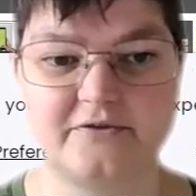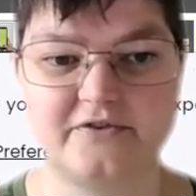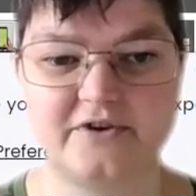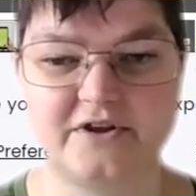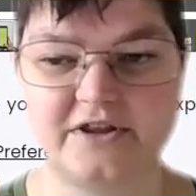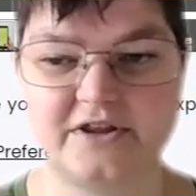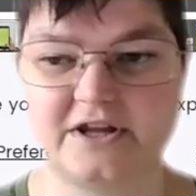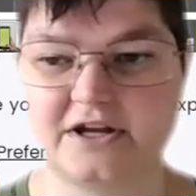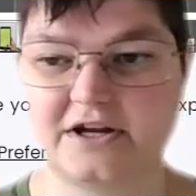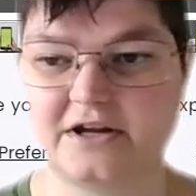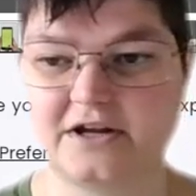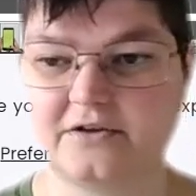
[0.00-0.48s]
I
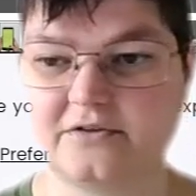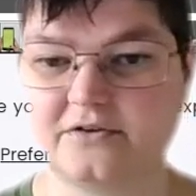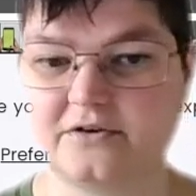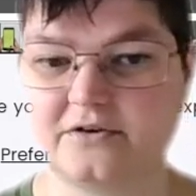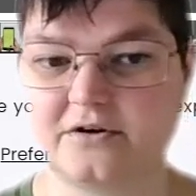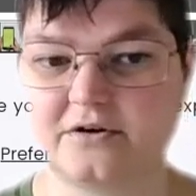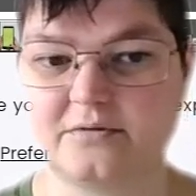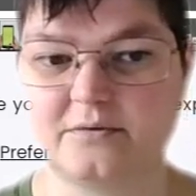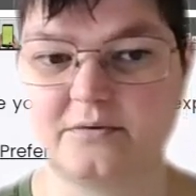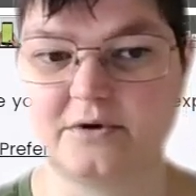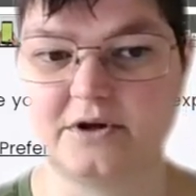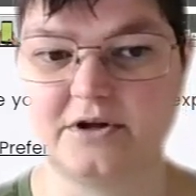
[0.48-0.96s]
found that out
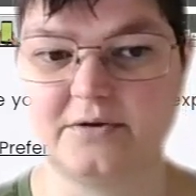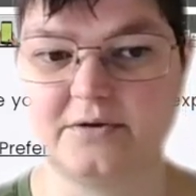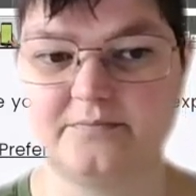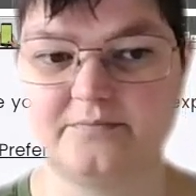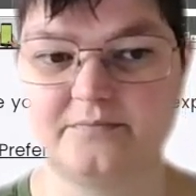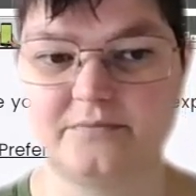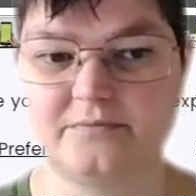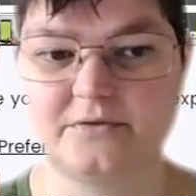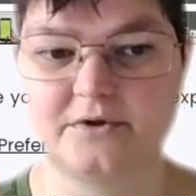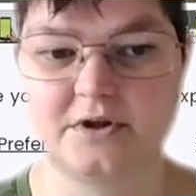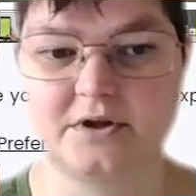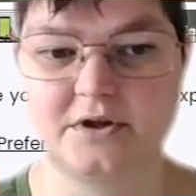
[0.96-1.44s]
the hard
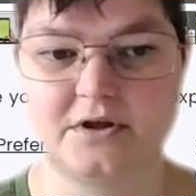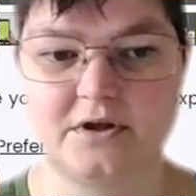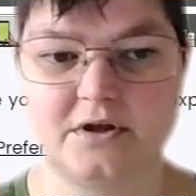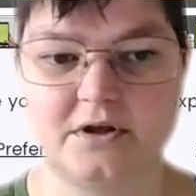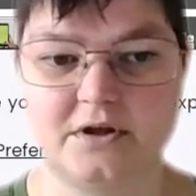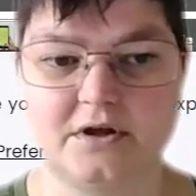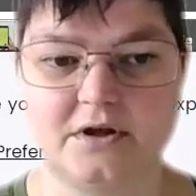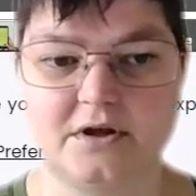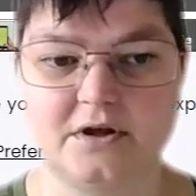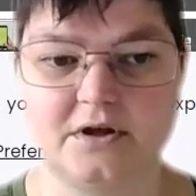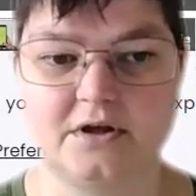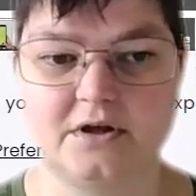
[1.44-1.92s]
way.
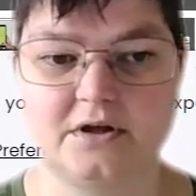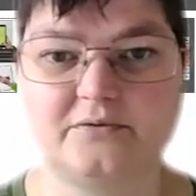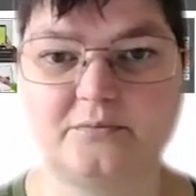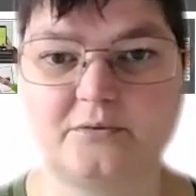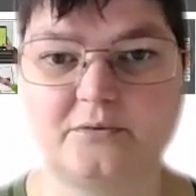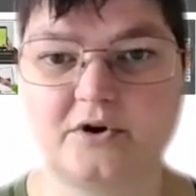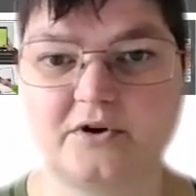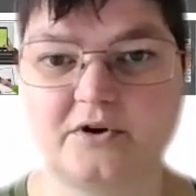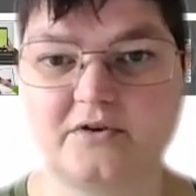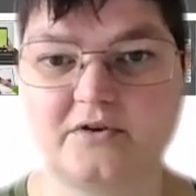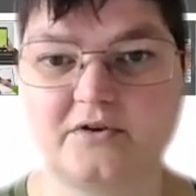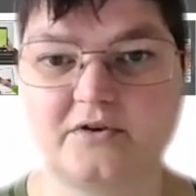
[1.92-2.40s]
This one's
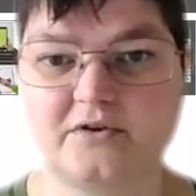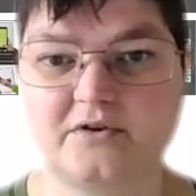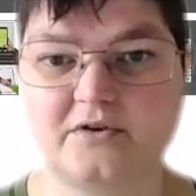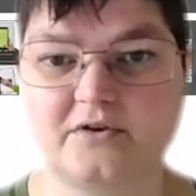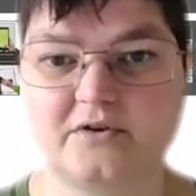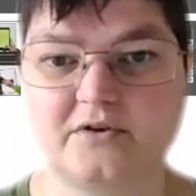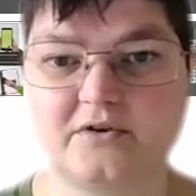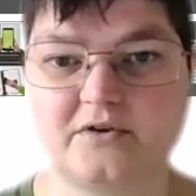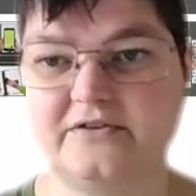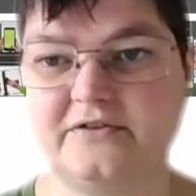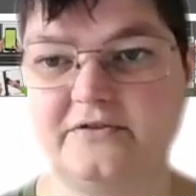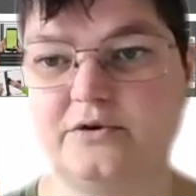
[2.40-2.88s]
more
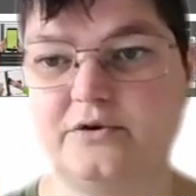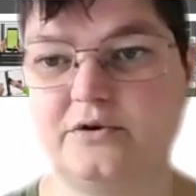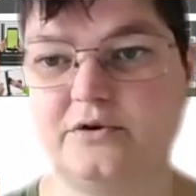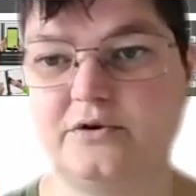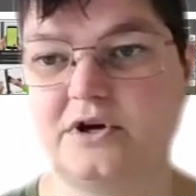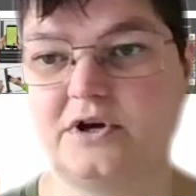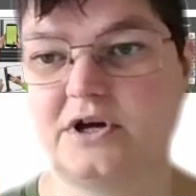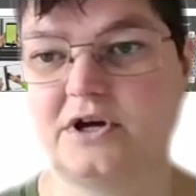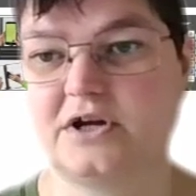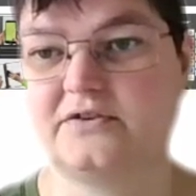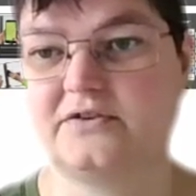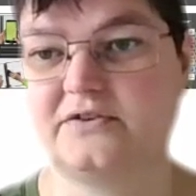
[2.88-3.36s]
expensive. You
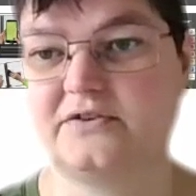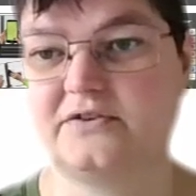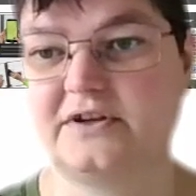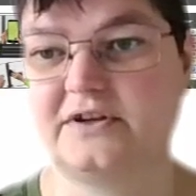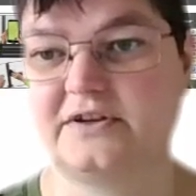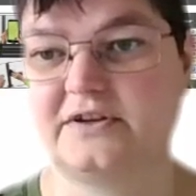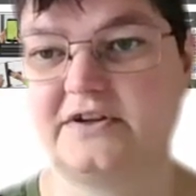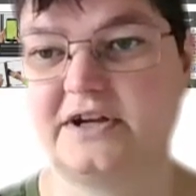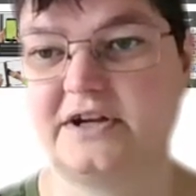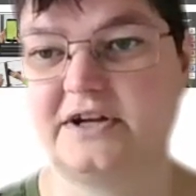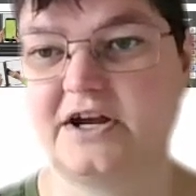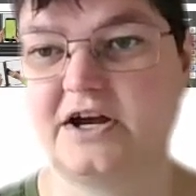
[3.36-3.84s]
can
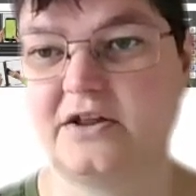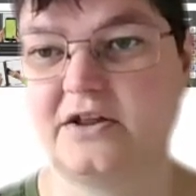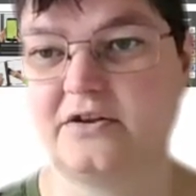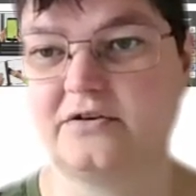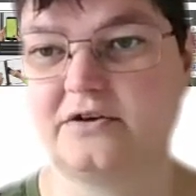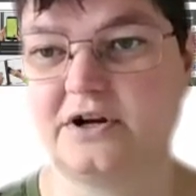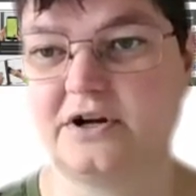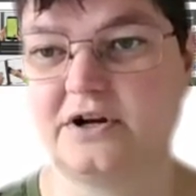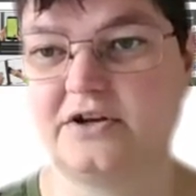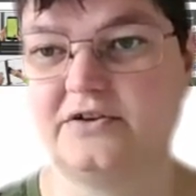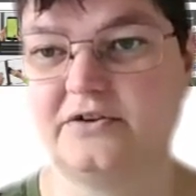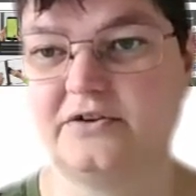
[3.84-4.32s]
select any
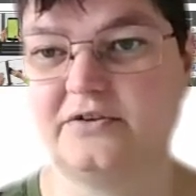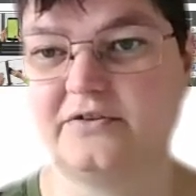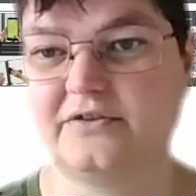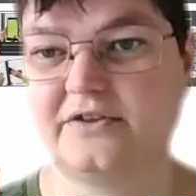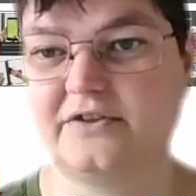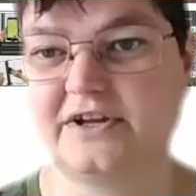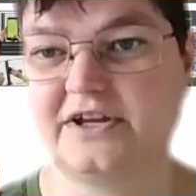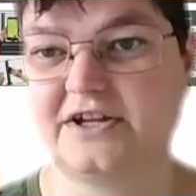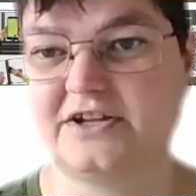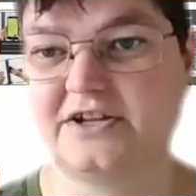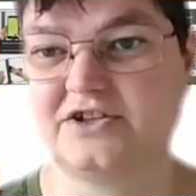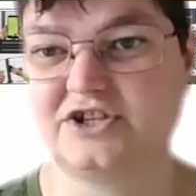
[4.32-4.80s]
color, and I
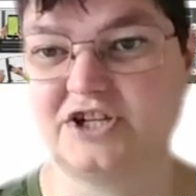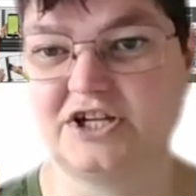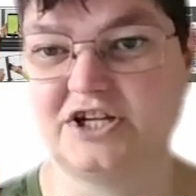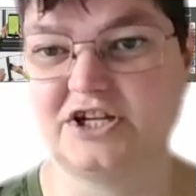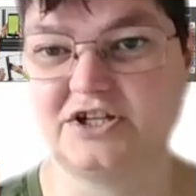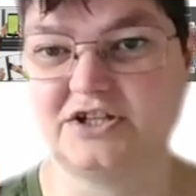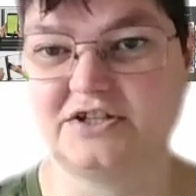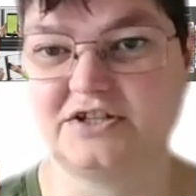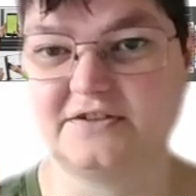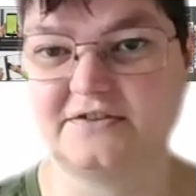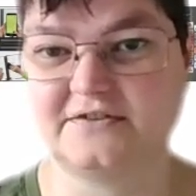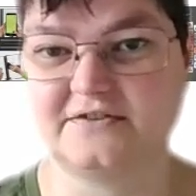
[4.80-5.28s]
don't think it
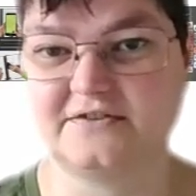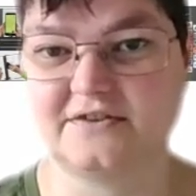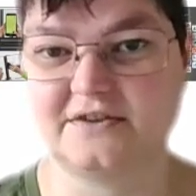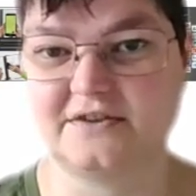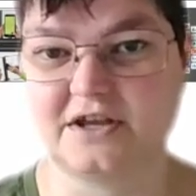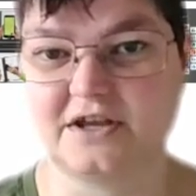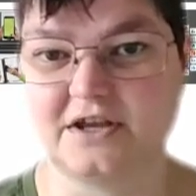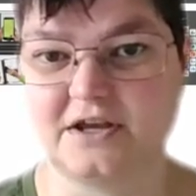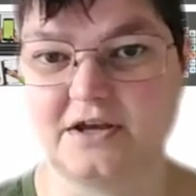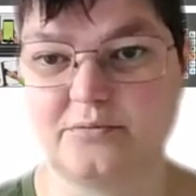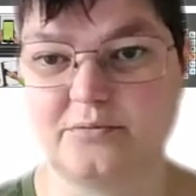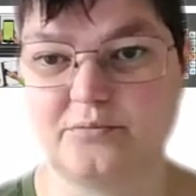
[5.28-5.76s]
changes
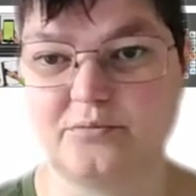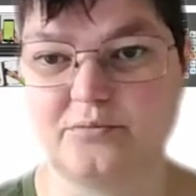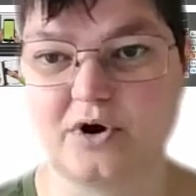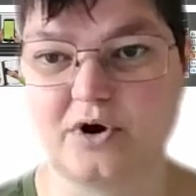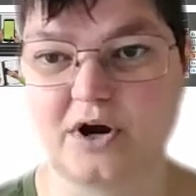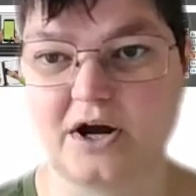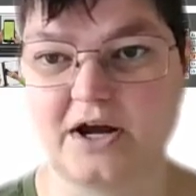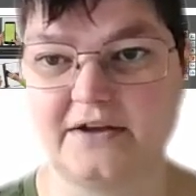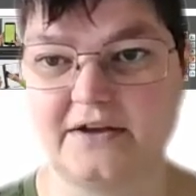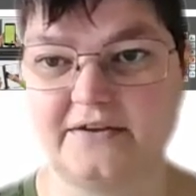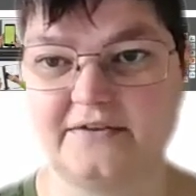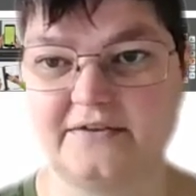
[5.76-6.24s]
the
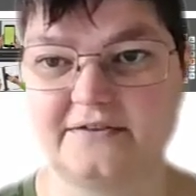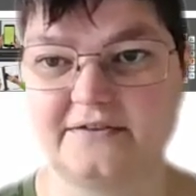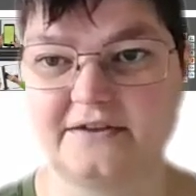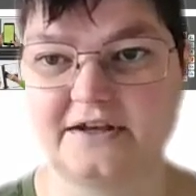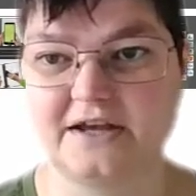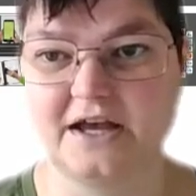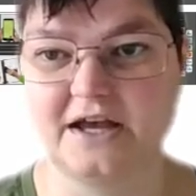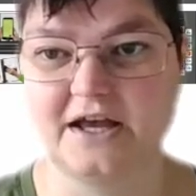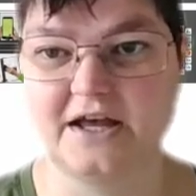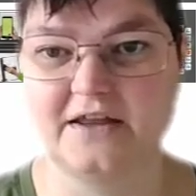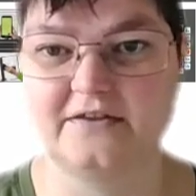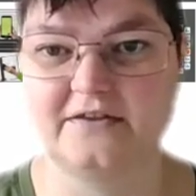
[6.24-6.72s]
price.
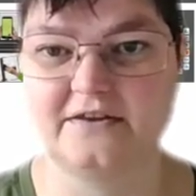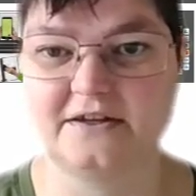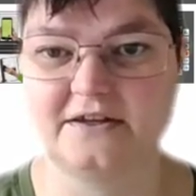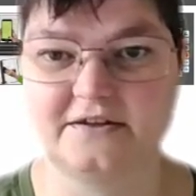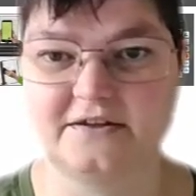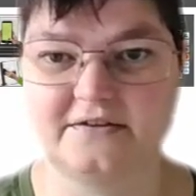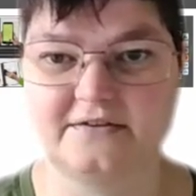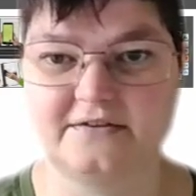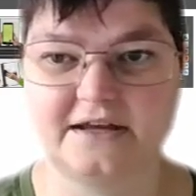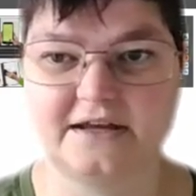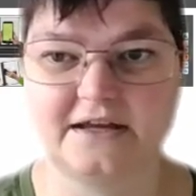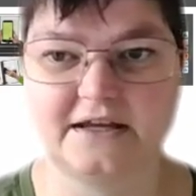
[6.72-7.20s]
The
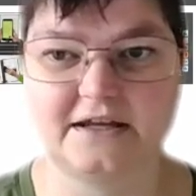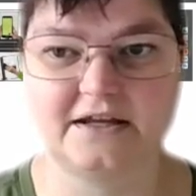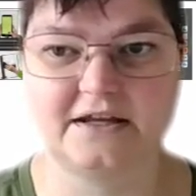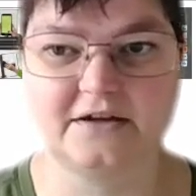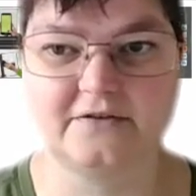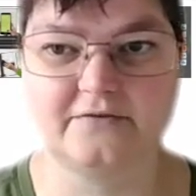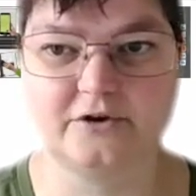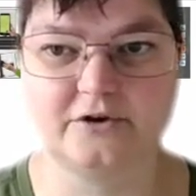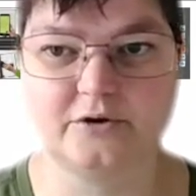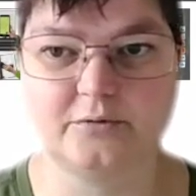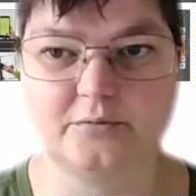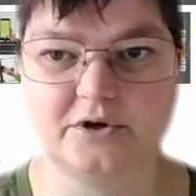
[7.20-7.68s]

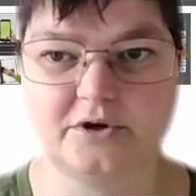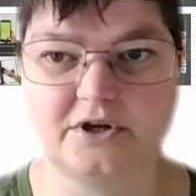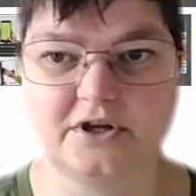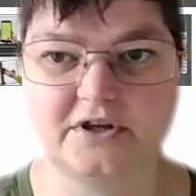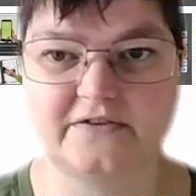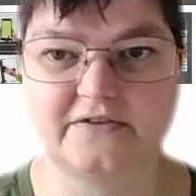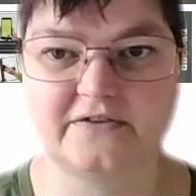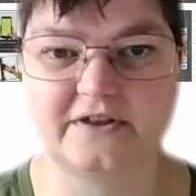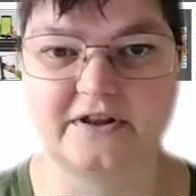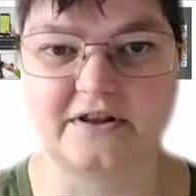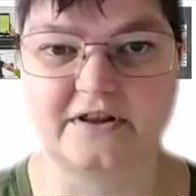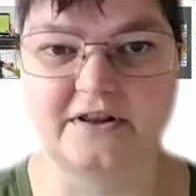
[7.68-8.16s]
executive
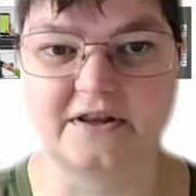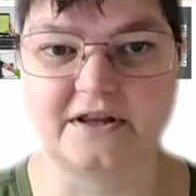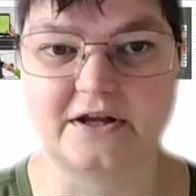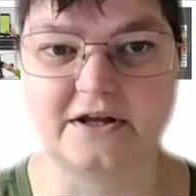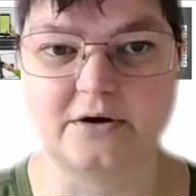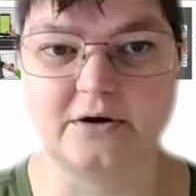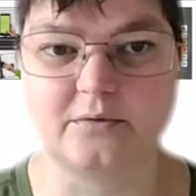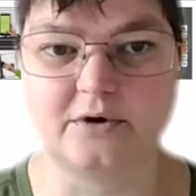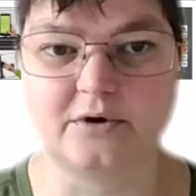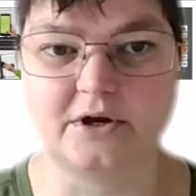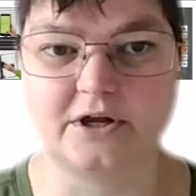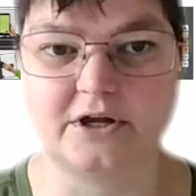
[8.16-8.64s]
notebook is the
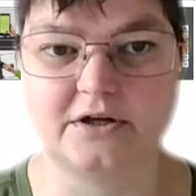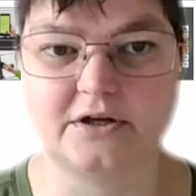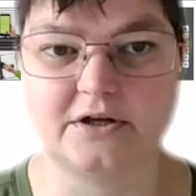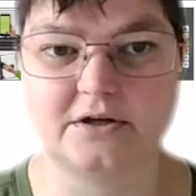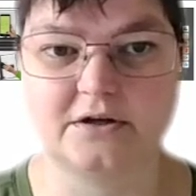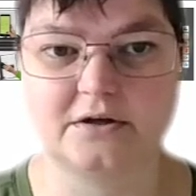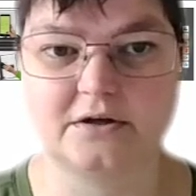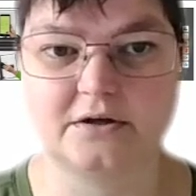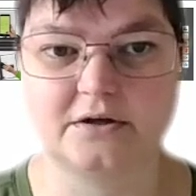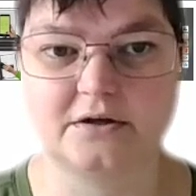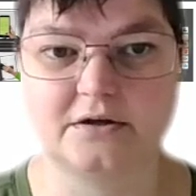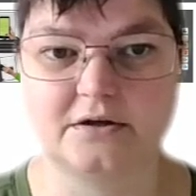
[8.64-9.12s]
little one.
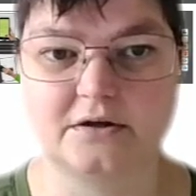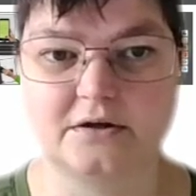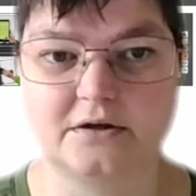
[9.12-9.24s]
